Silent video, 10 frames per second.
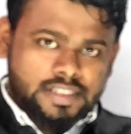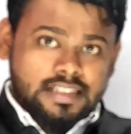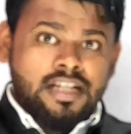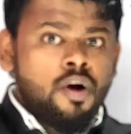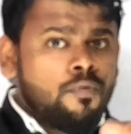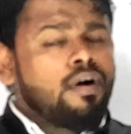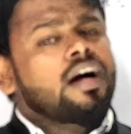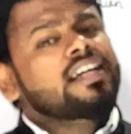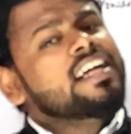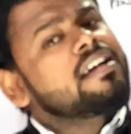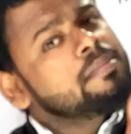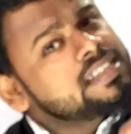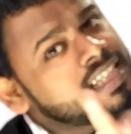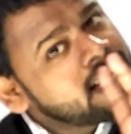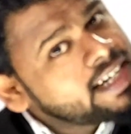Yes. Work done
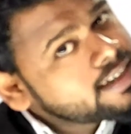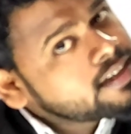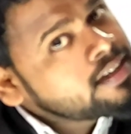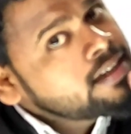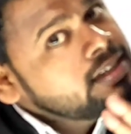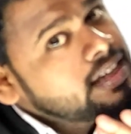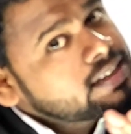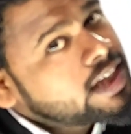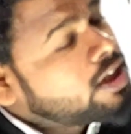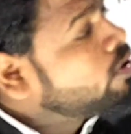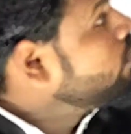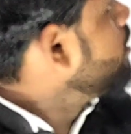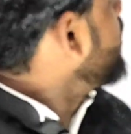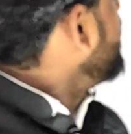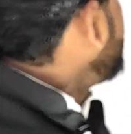means heat. Yes or no?
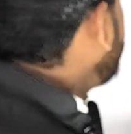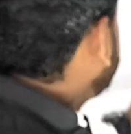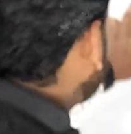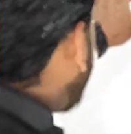Yes.